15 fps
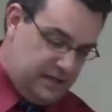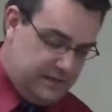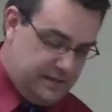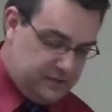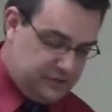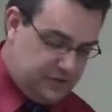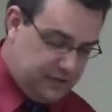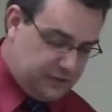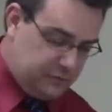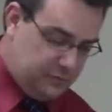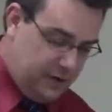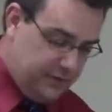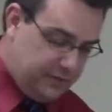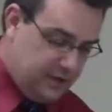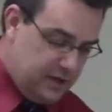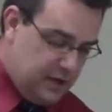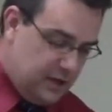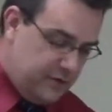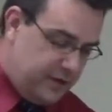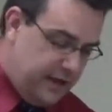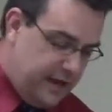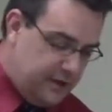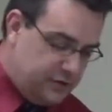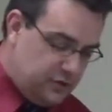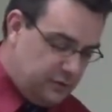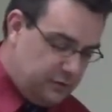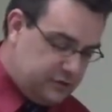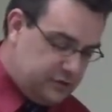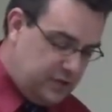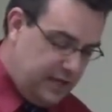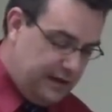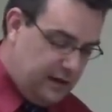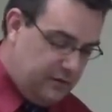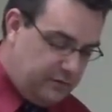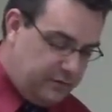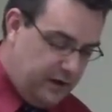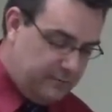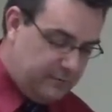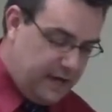In the sixth month, the angel was sent from